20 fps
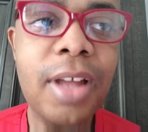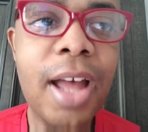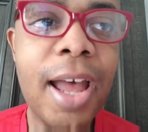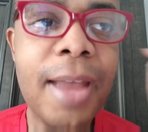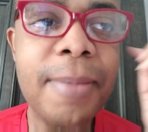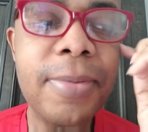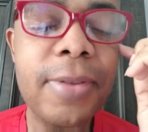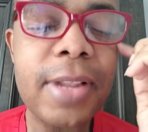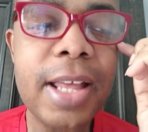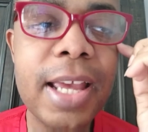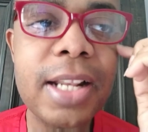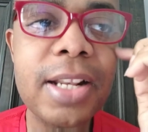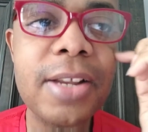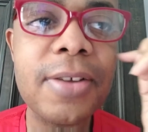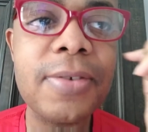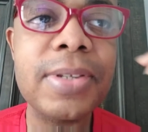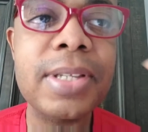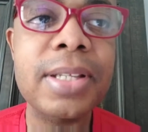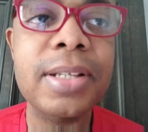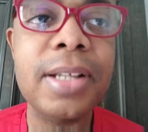I'm playing
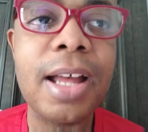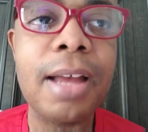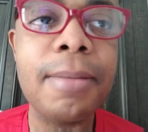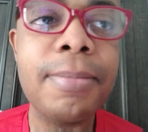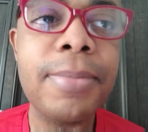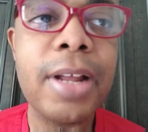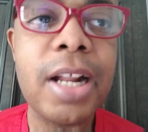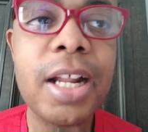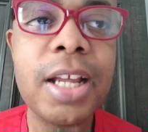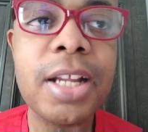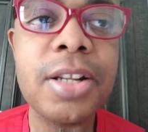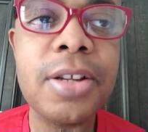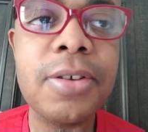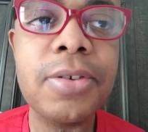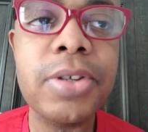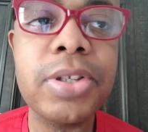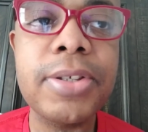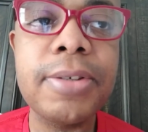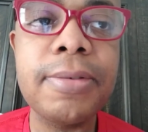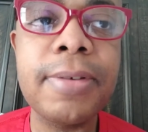those I'm playing
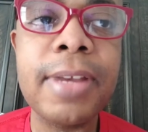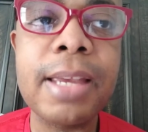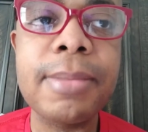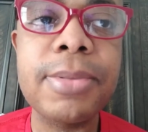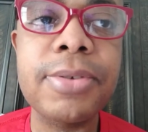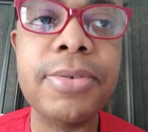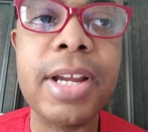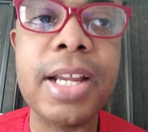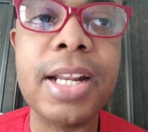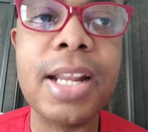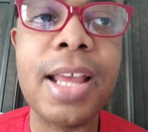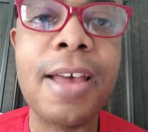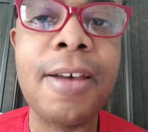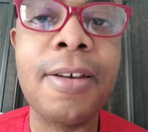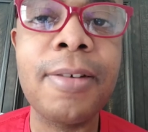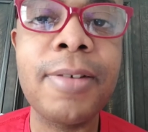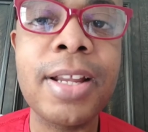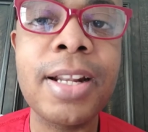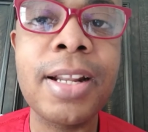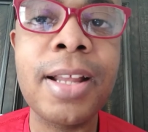those two games right
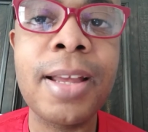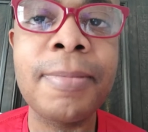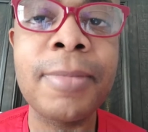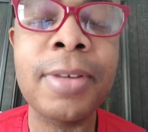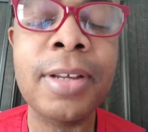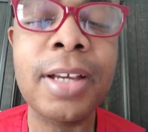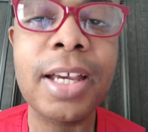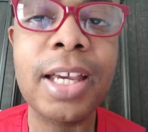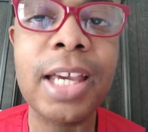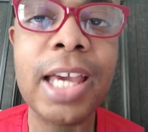now and I'm